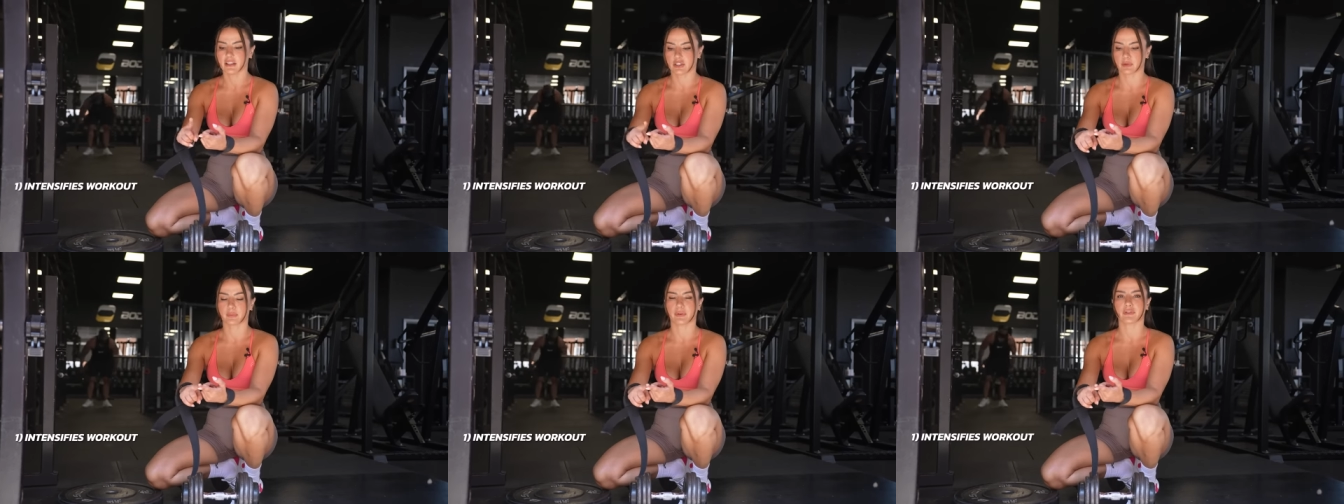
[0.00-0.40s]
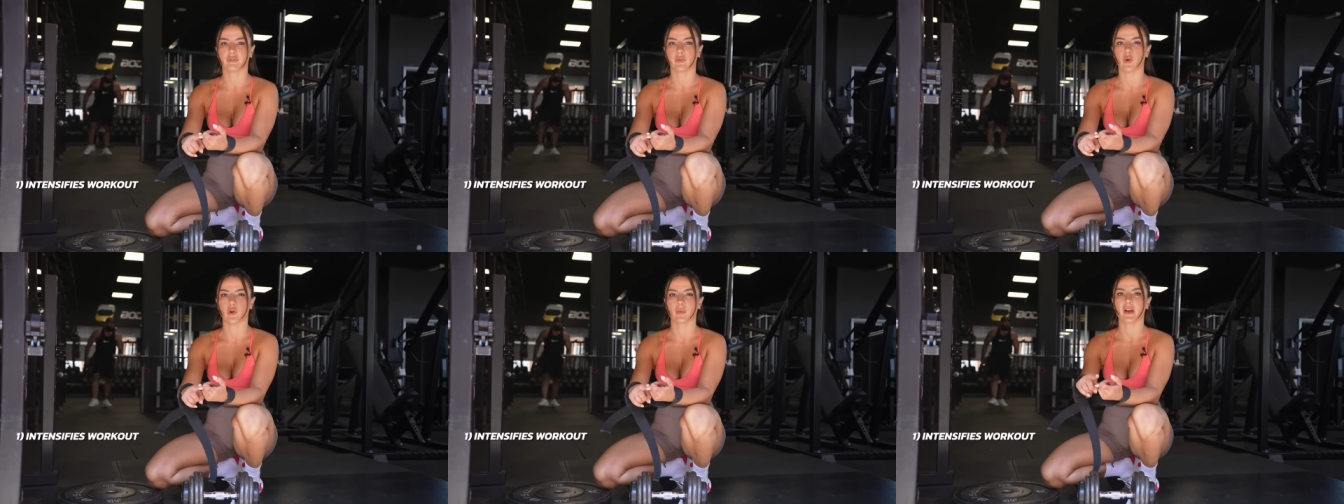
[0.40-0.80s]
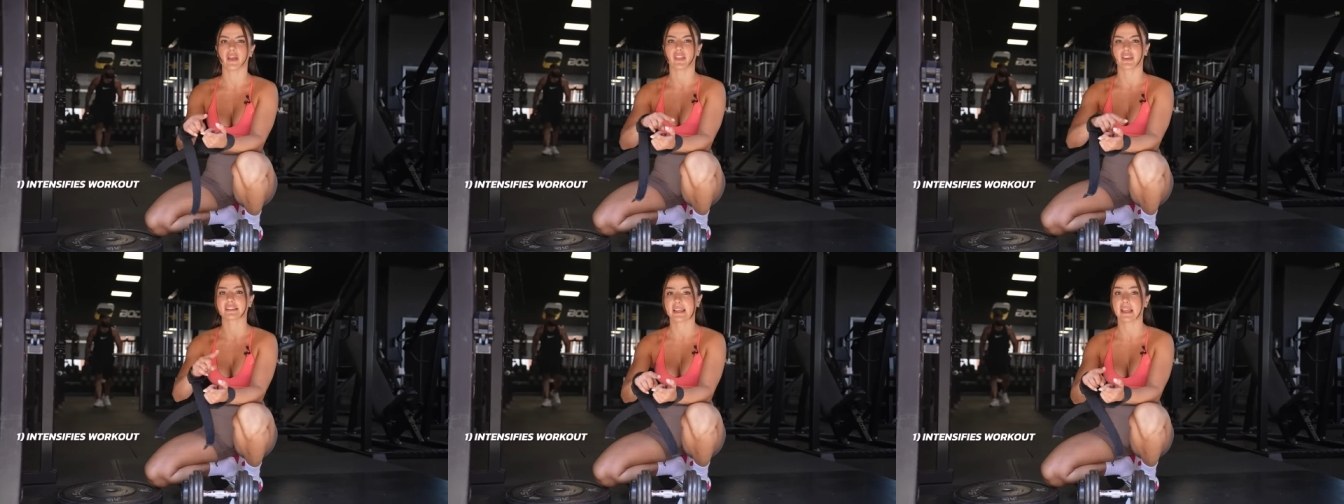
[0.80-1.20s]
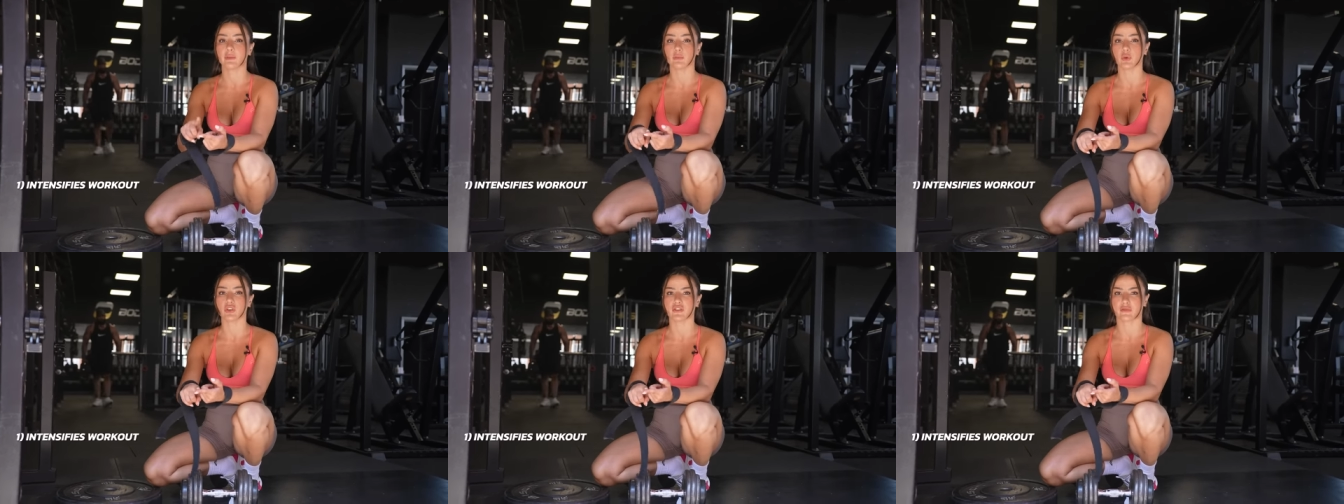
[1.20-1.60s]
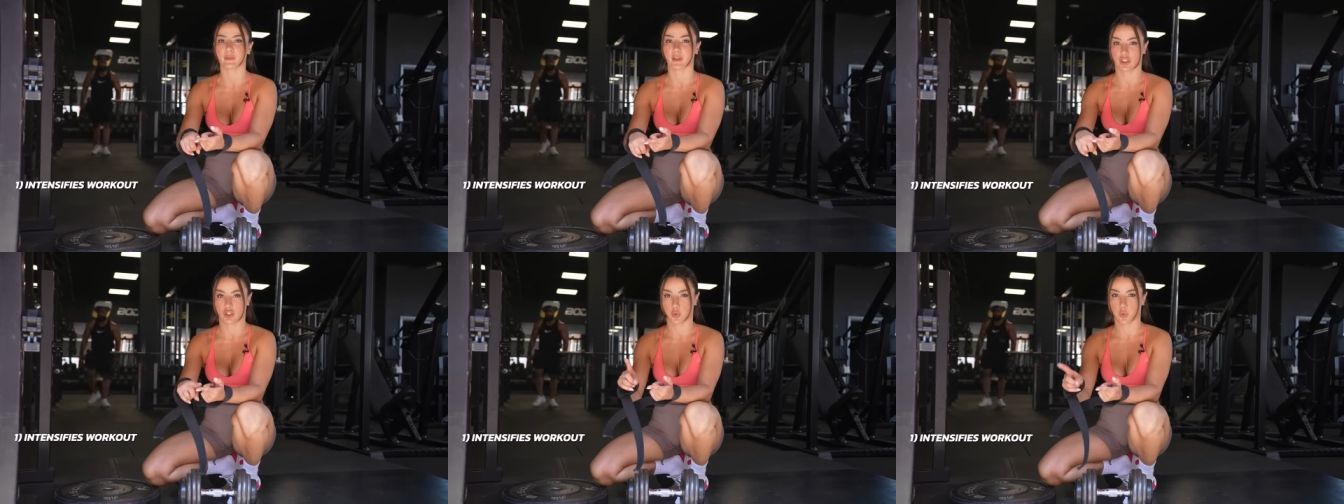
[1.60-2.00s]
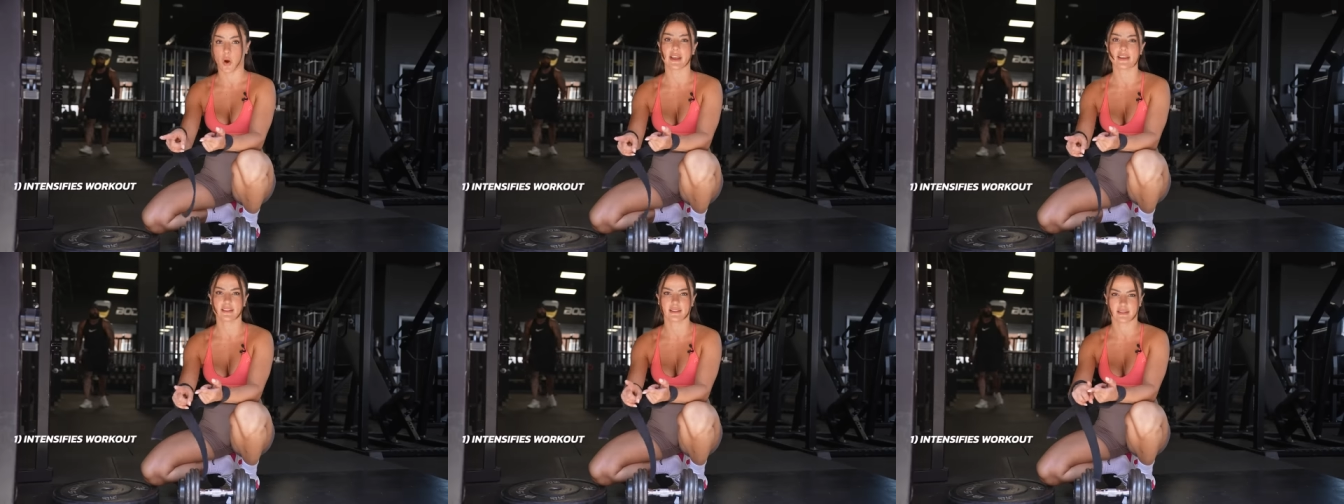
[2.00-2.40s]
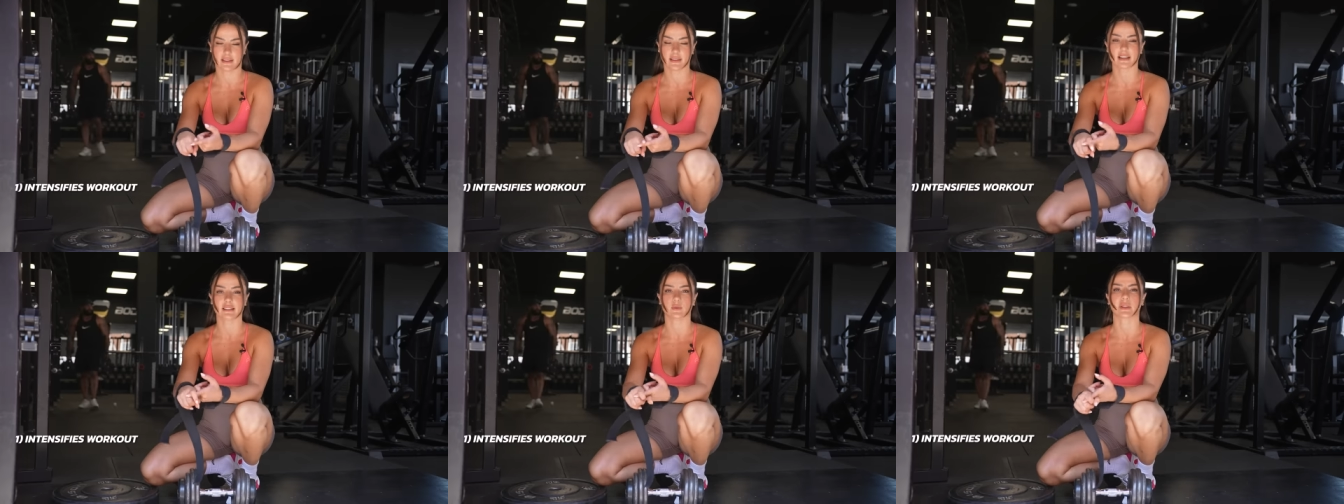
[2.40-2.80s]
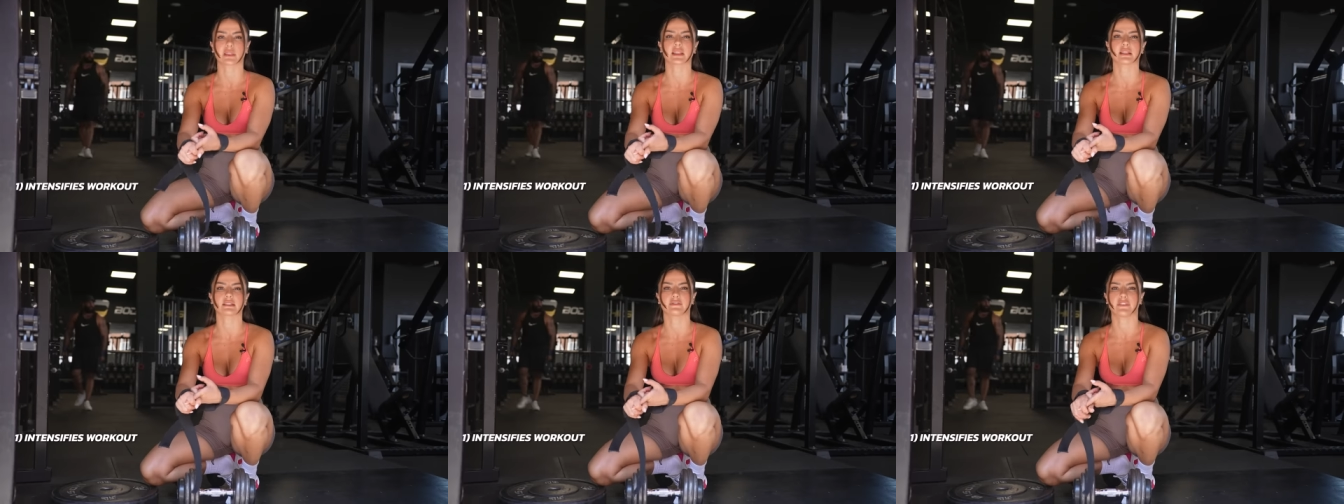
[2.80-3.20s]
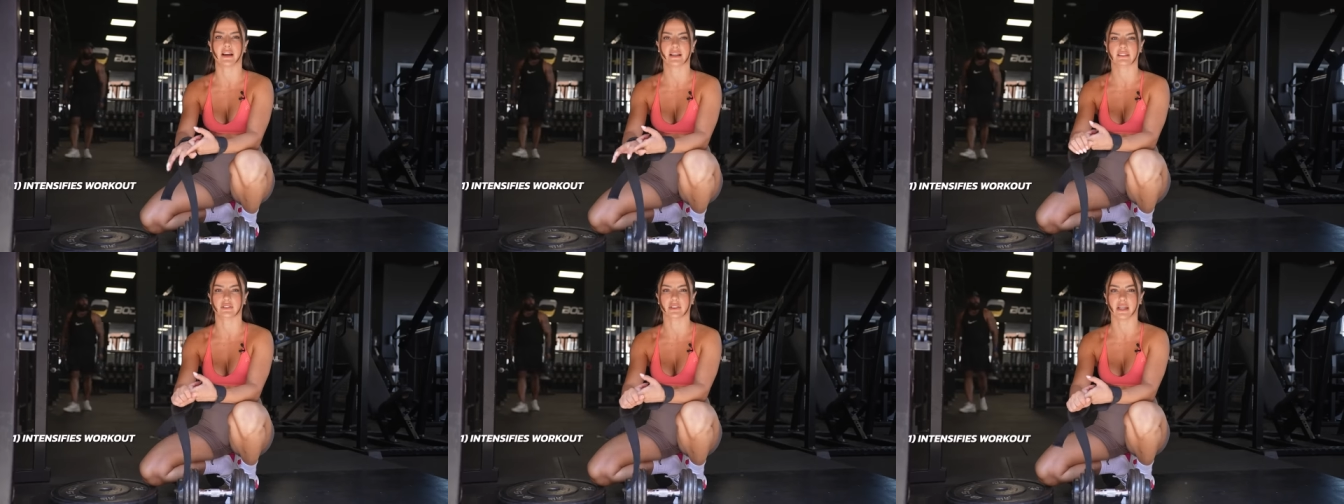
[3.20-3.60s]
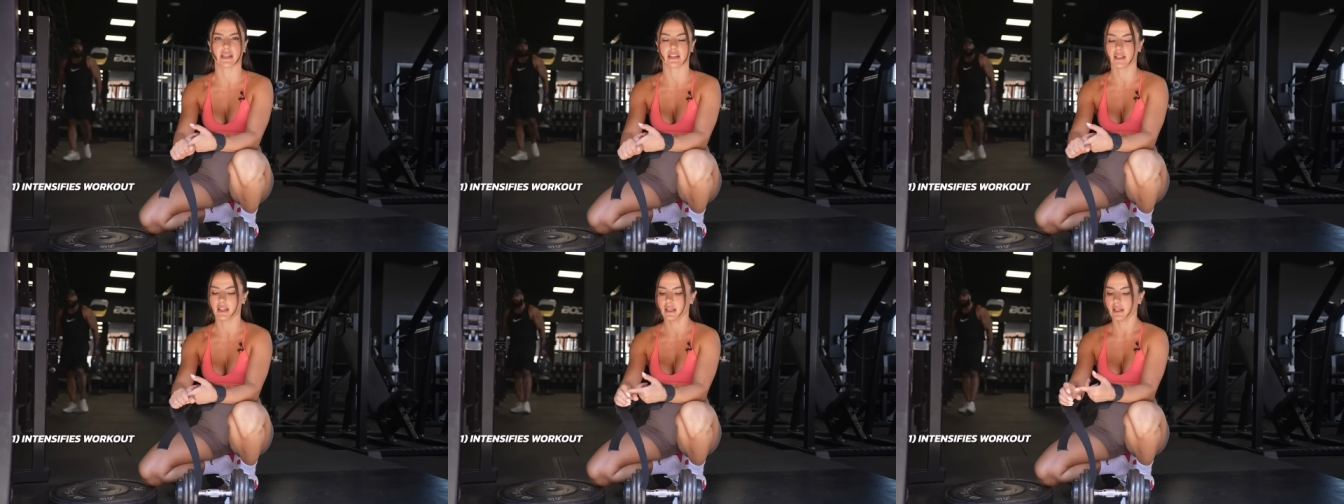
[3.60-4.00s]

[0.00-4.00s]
to perform the same movement twice. So that's one thing to factor in.